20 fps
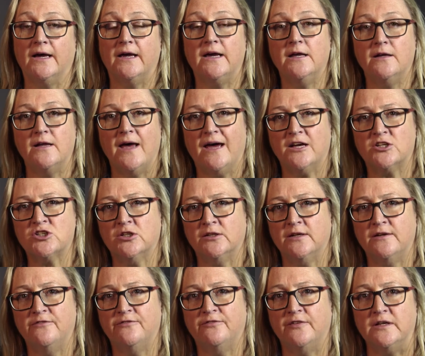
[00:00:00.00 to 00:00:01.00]
it
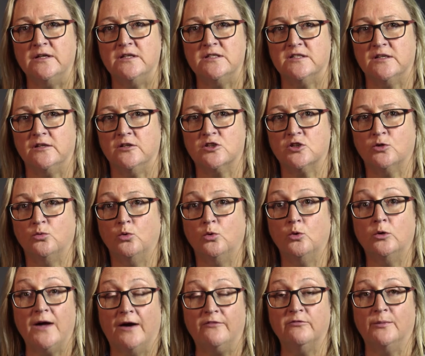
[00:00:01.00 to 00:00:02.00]
actually feeds into
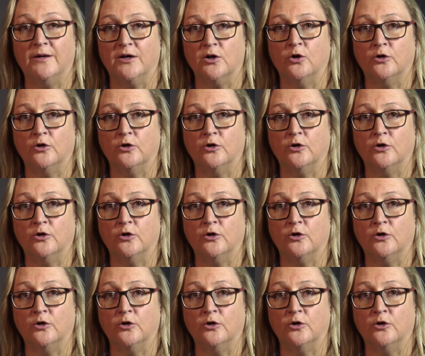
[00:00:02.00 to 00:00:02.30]
all government